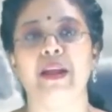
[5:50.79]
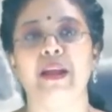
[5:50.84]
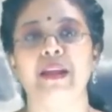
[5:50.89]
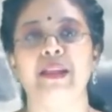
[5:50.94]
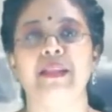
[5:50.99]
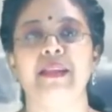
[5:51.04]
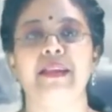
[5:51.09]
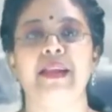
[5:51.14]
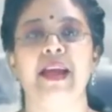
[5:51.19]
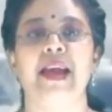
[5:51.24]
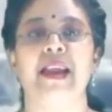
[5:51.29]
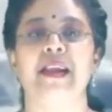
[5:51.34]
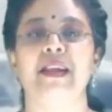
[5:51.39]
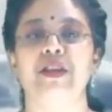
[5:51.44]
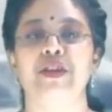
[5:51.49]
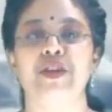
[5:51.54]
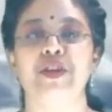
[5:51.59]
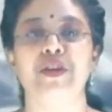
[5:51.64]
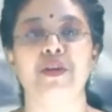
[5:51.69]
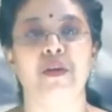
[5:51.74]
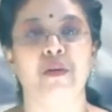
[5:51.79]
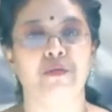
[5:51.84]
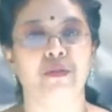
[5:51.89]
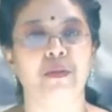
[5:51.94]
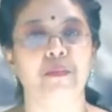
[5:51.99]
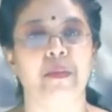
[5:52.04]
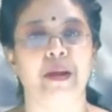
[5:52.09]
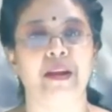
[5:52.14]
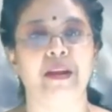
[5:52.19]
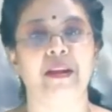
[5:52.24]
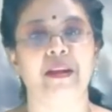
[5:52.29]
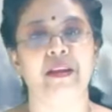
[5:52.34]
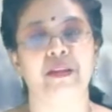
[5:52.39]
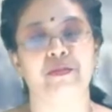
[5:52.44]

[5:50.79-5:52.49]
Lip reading: in the direction of the magnetic